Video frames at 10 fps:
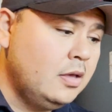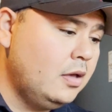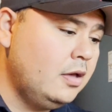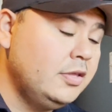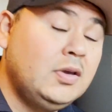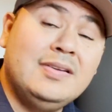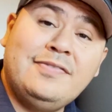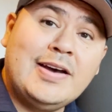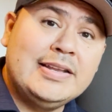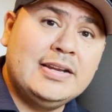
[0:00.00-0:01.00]
You can
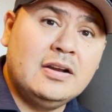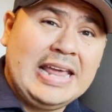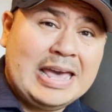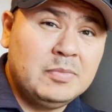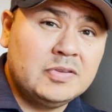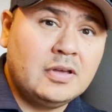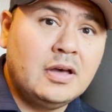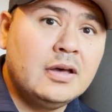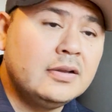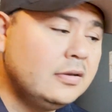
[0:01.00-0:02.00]
find it on
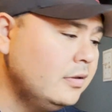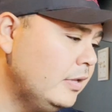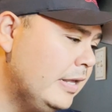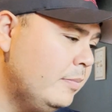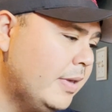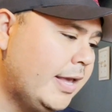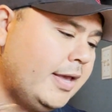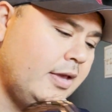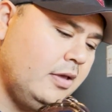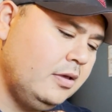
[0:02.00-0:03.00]
Amazon,
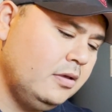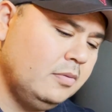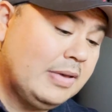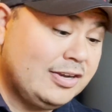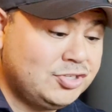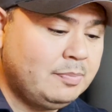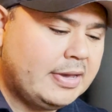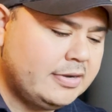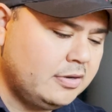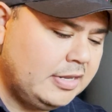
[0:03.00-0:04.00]
eBay. I actually
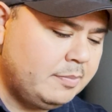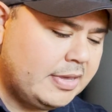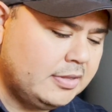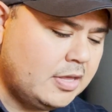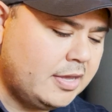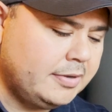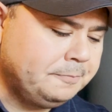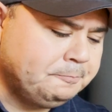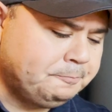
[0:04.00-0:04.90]
buy it on eBay a lot.